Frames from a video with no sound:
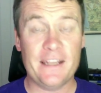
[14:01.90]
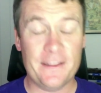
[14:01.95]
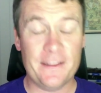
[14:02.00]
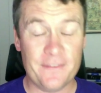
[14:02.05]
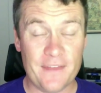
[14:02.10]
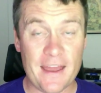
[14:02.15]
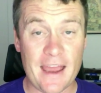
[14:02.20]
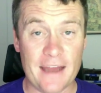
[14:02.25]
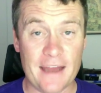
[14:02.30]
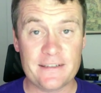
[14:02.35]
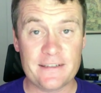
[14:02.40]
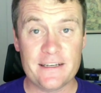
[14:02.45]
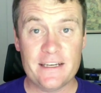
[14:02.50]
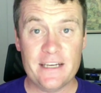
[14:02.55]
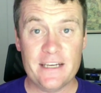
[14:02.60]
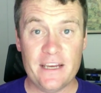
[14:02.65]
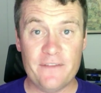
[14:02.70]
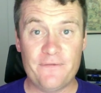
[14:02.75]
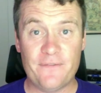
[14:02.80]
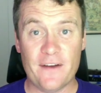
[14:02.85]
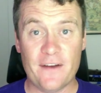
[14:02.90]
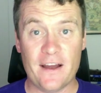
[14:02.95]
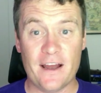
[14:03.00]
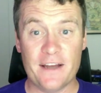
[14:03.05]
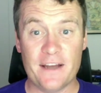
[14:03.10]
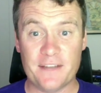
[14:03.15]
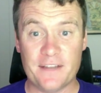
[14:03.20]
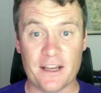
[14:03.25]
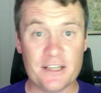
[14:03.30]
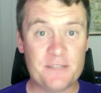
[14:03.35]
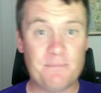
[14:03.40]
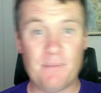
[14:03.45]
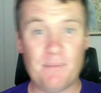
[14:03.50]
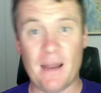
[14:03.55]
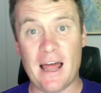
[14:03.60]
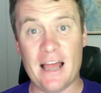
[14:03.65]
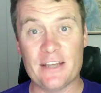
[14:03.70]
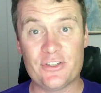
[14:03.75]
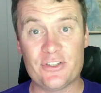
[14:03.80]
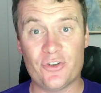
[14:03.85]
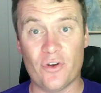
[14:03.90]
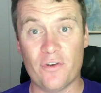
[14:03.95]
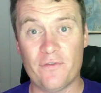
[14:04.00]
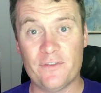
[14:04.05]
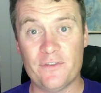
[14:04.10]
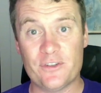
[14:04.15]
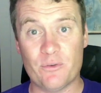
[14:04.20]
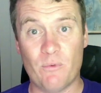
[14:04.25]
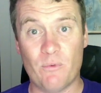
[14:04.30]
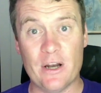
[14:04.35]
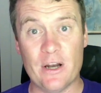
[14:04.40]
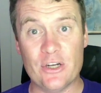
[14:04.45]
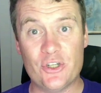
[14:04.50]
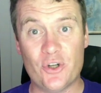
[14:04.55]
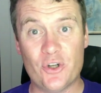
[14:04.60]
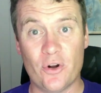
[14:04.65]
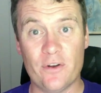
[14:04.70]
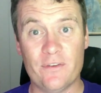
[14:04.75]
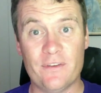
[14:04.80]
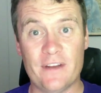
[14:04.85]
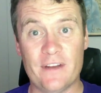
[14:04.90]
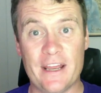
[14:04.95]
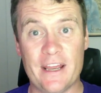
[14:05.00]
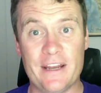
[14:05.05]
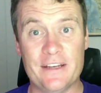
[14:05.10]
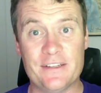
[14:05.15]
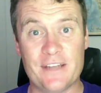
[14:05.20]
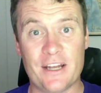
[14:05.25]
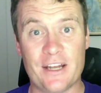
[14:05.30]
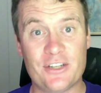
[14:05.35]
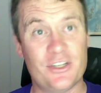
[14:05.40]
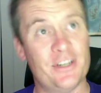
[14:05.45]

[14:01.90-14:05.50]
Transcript: that, if it does blast off as a one-shot and such,